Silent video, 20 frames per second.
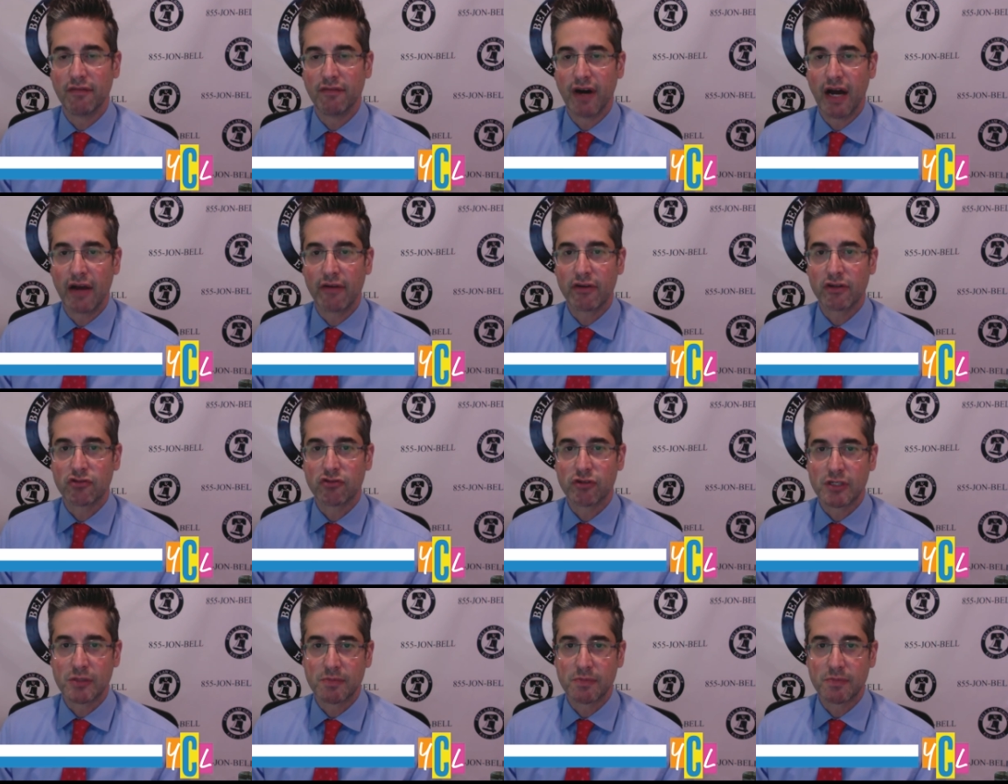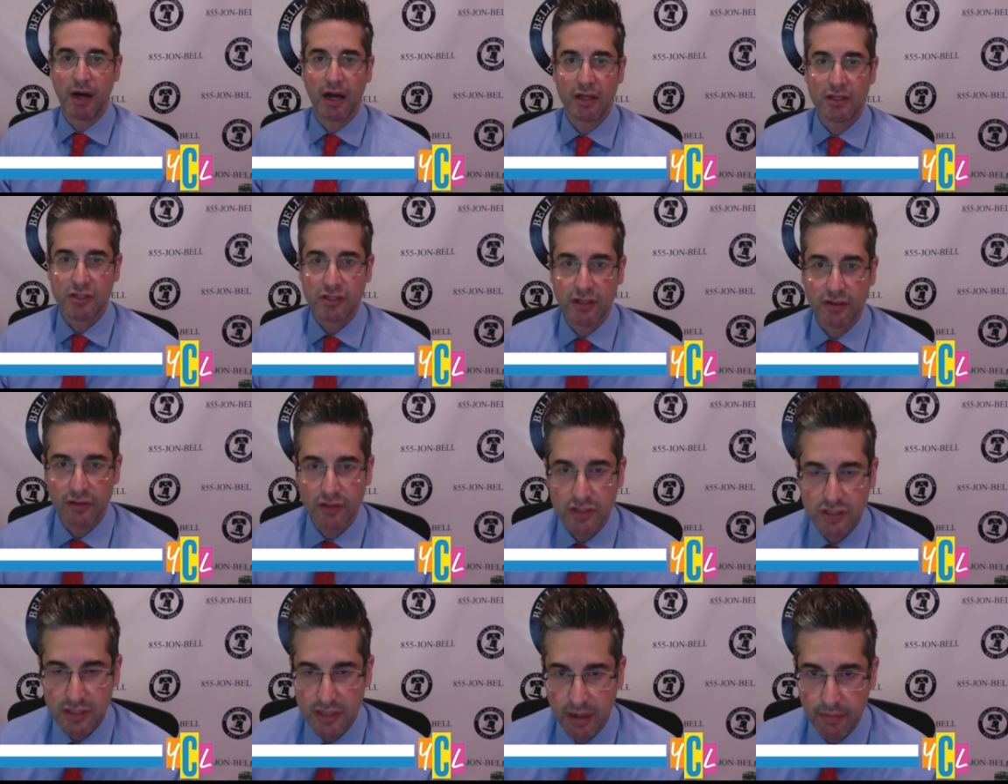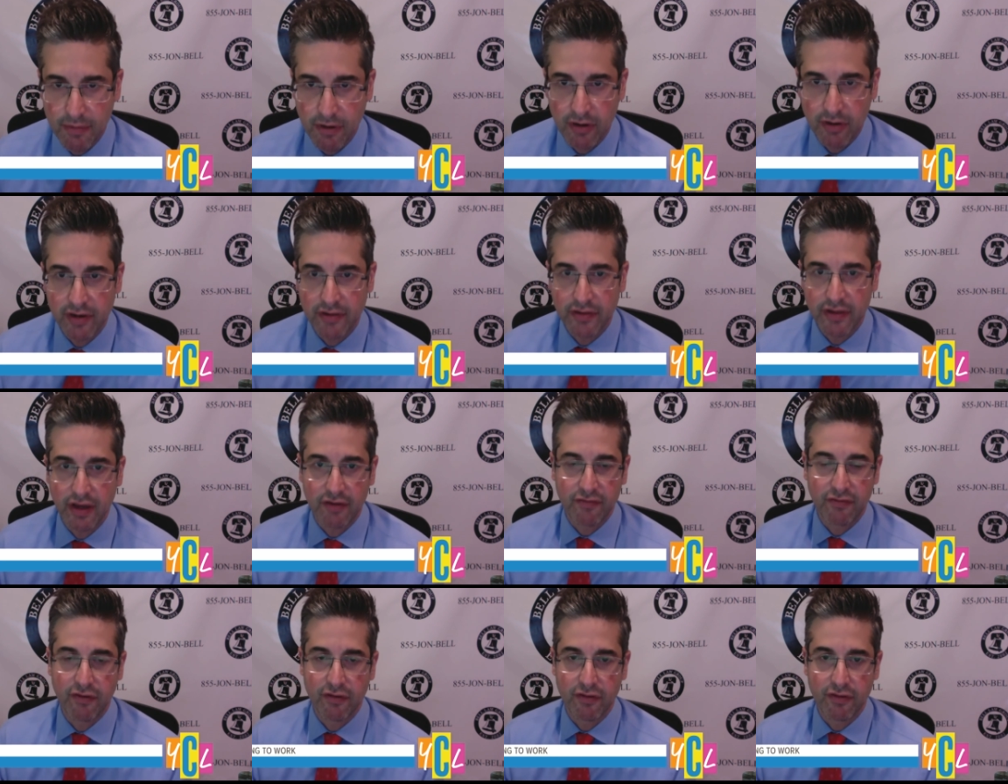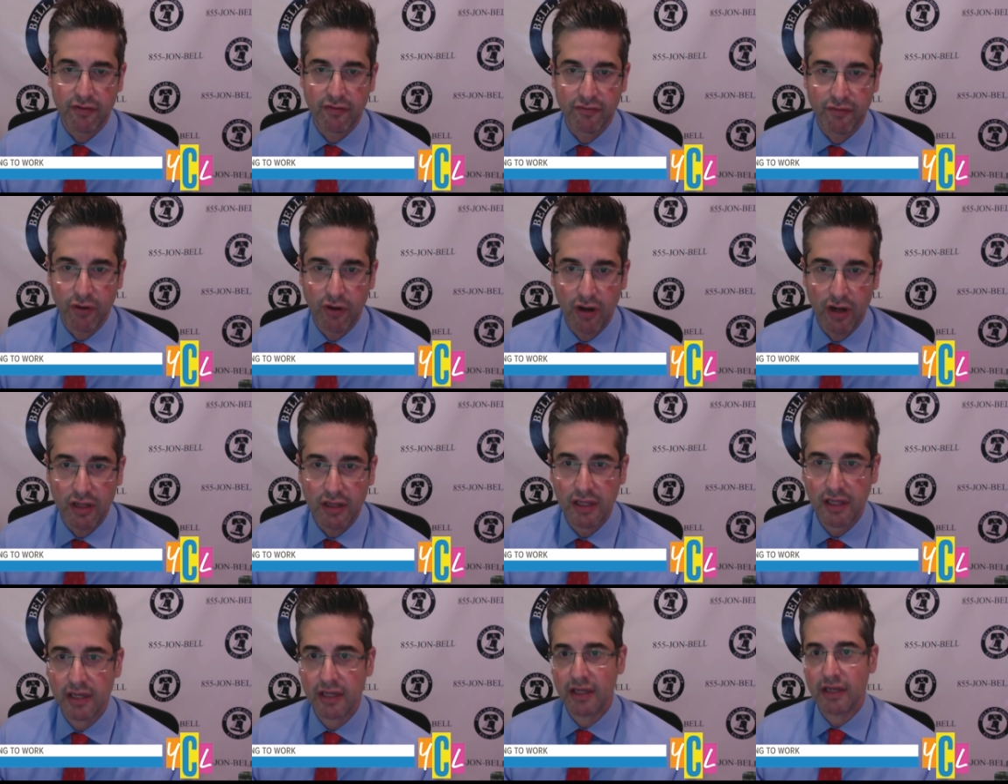virus responds to the summer and therefore the fall.